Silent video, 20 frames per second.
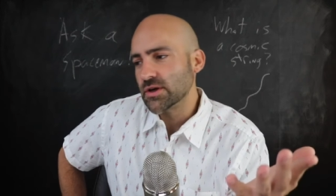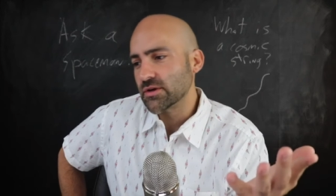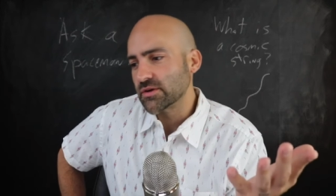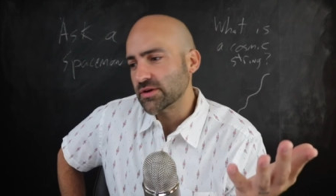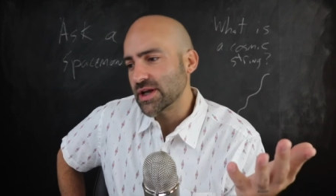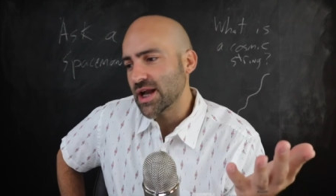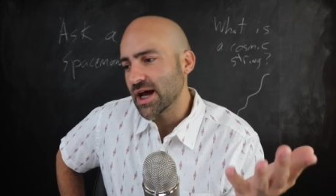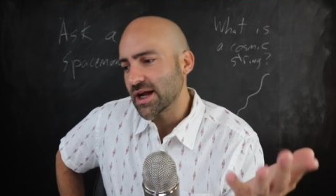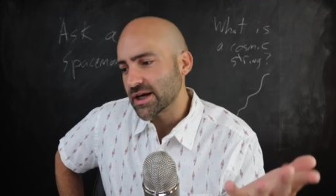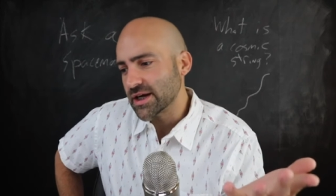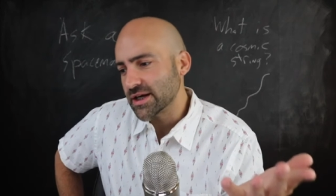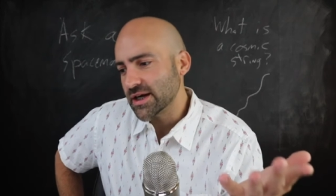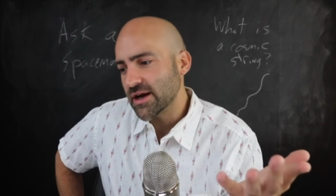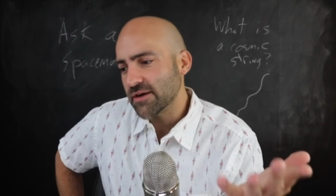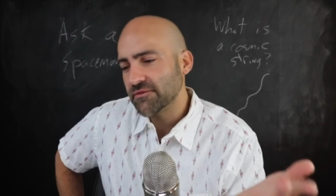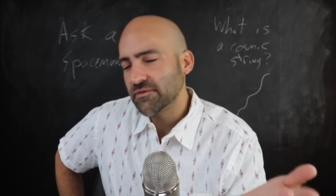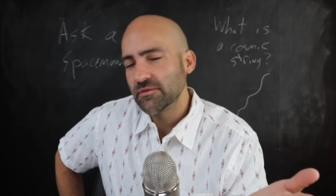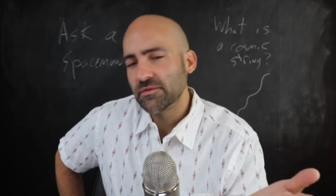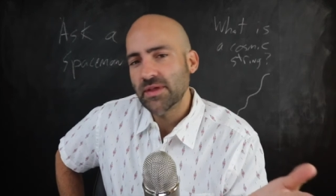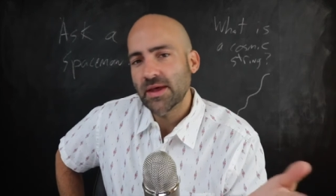or not
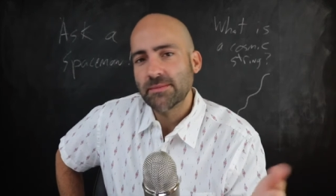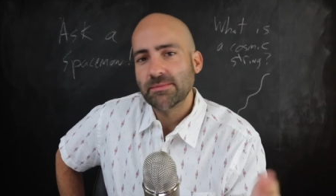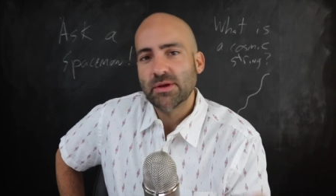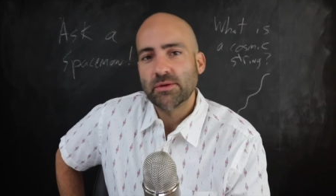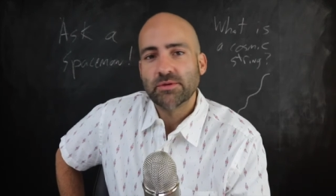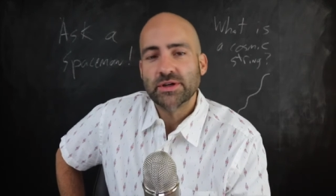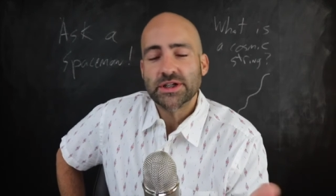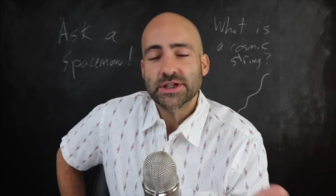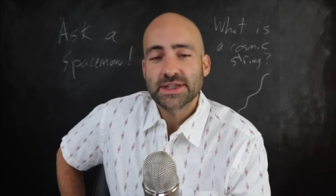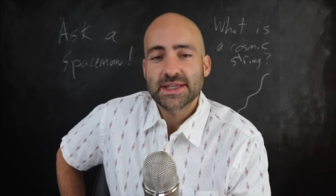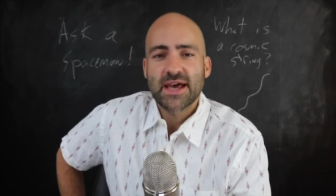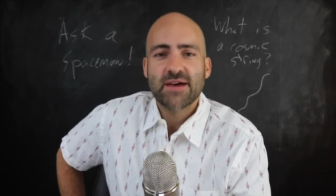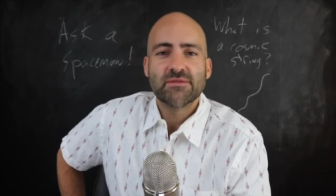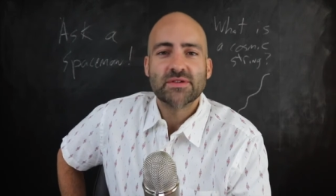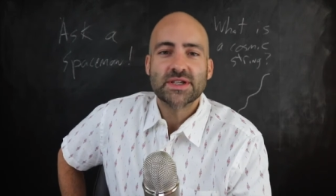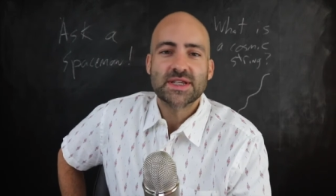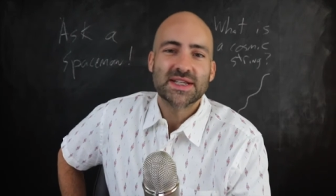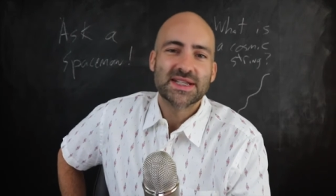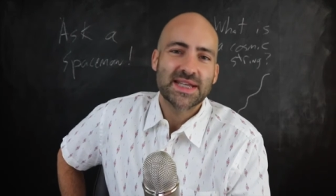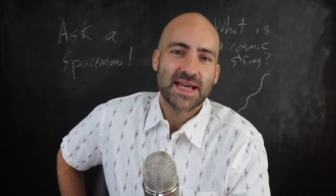enough of them that we just
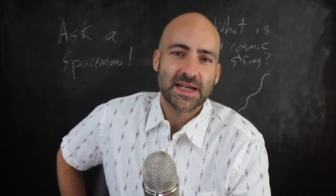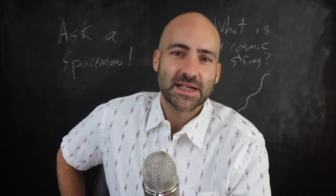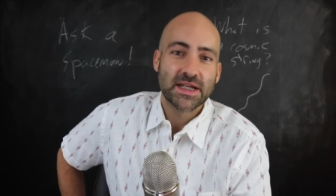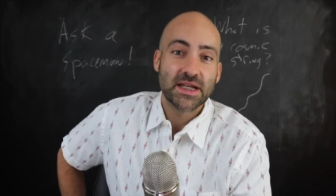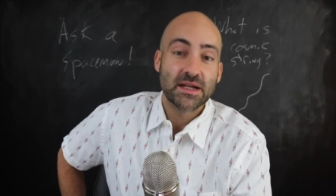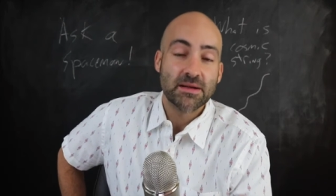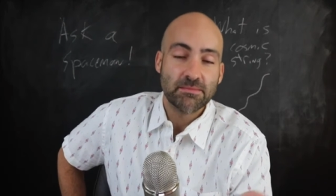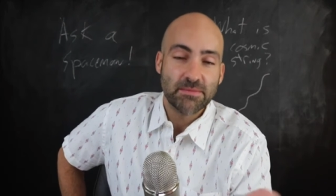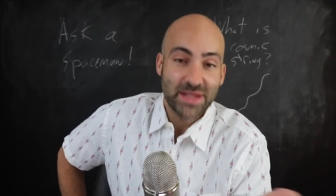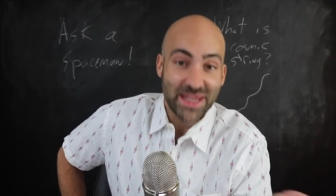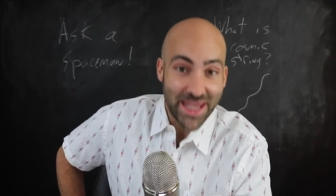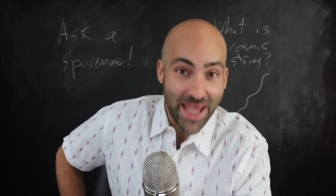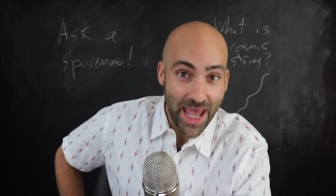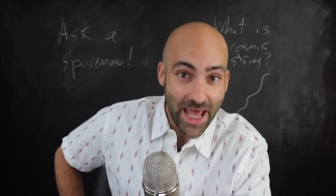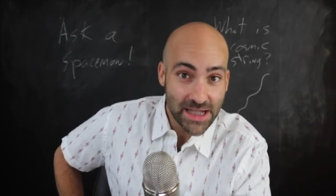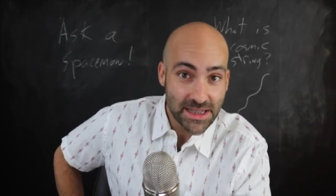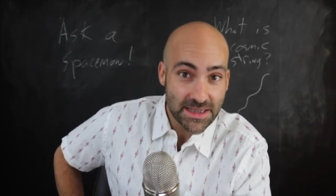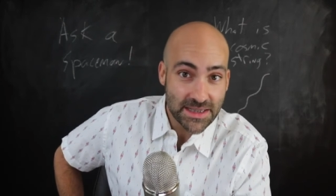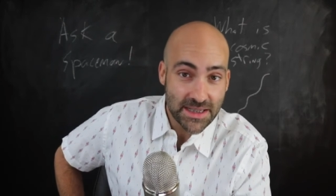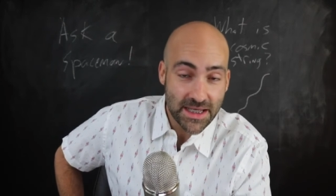haven't detected them
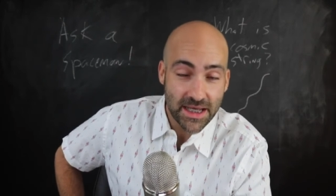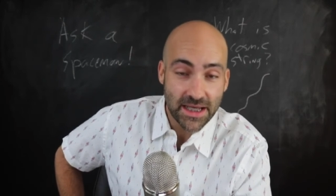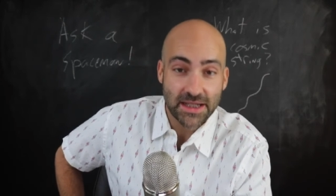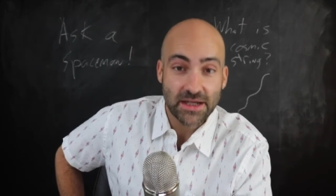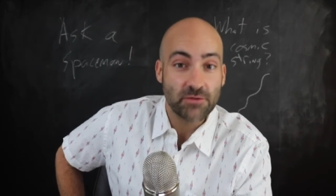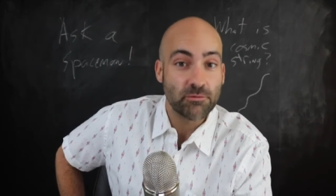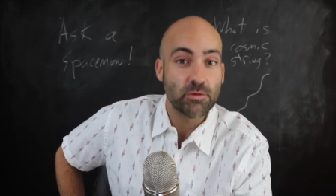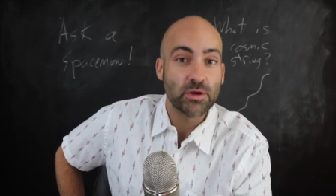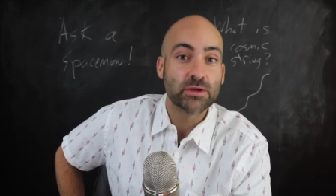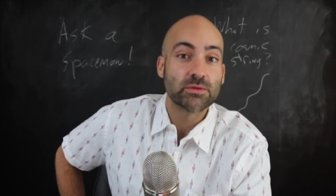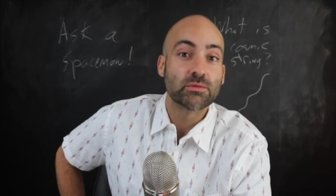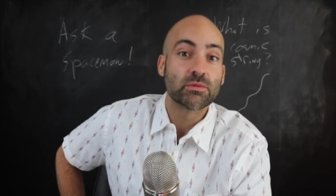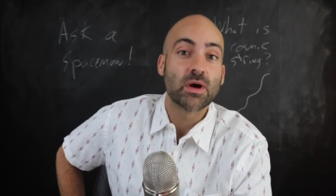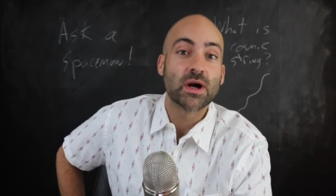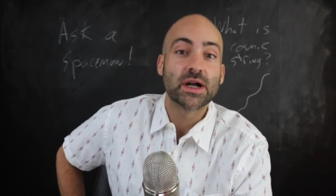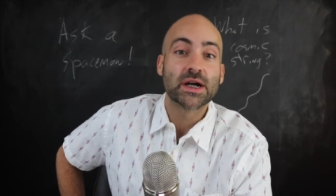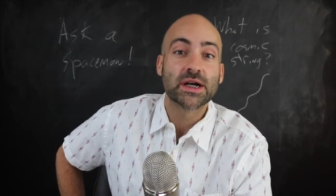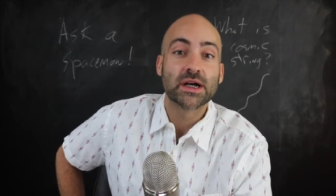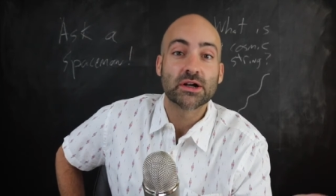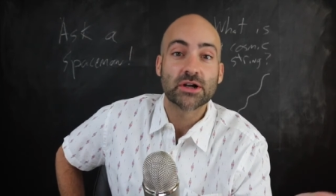yet. And if we
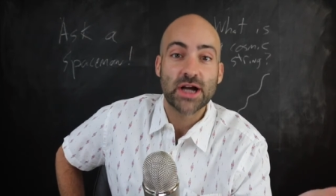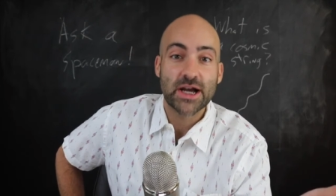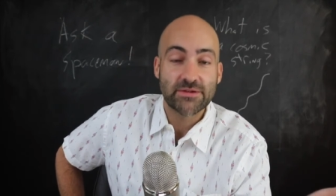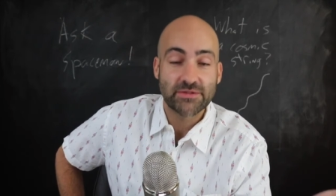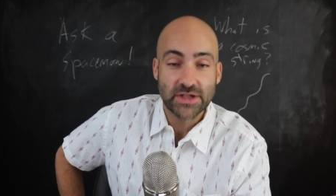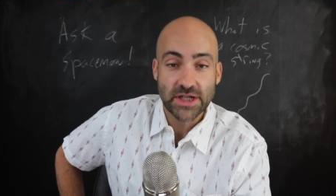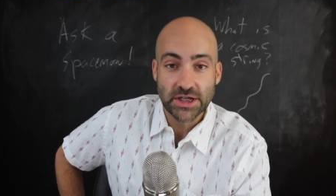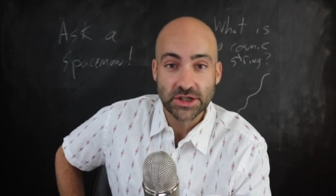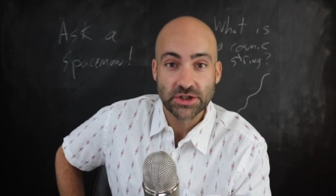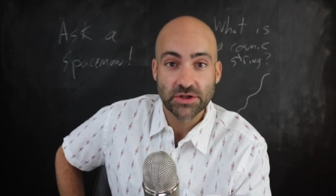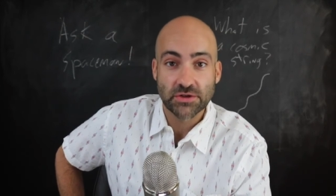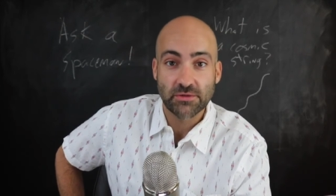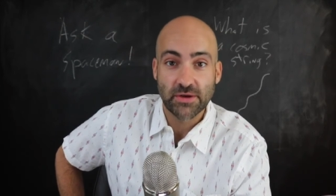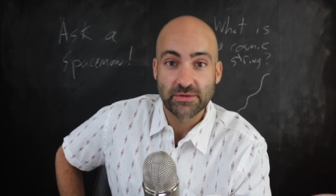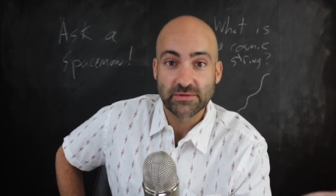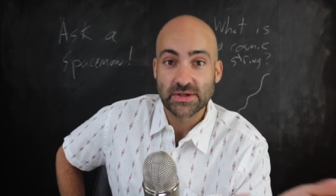run our gravitational